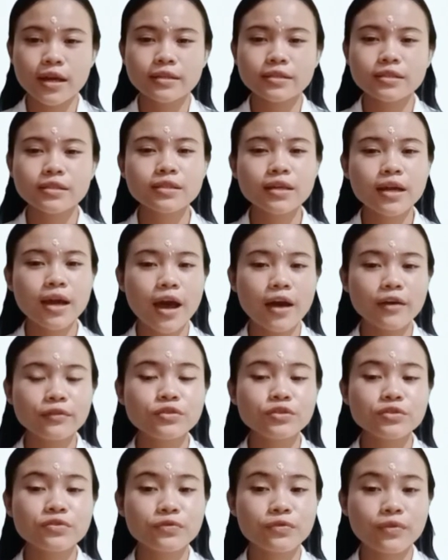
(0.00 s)
then they
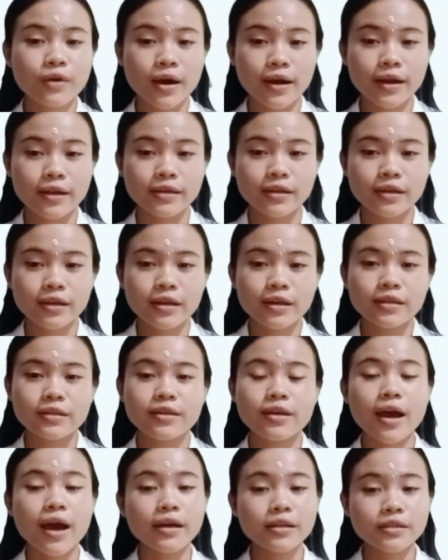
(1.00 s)
have to find
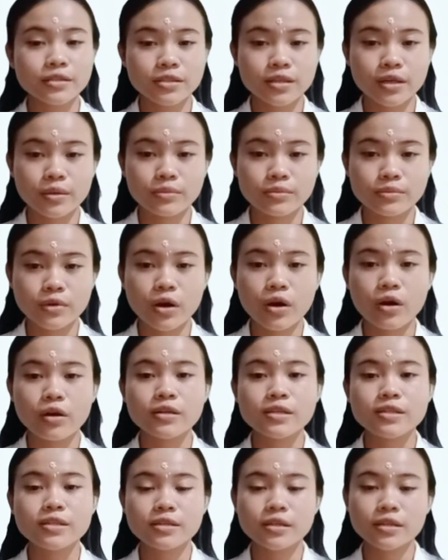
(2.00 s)
the antonym
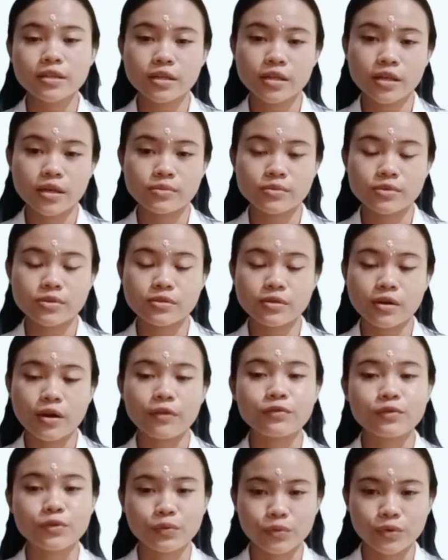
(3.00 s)
or synonyms
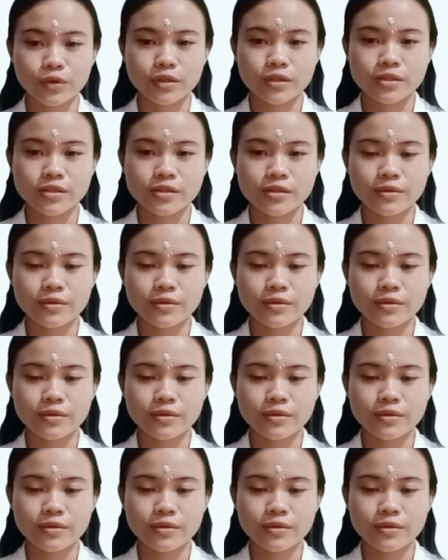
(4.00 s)
of the word.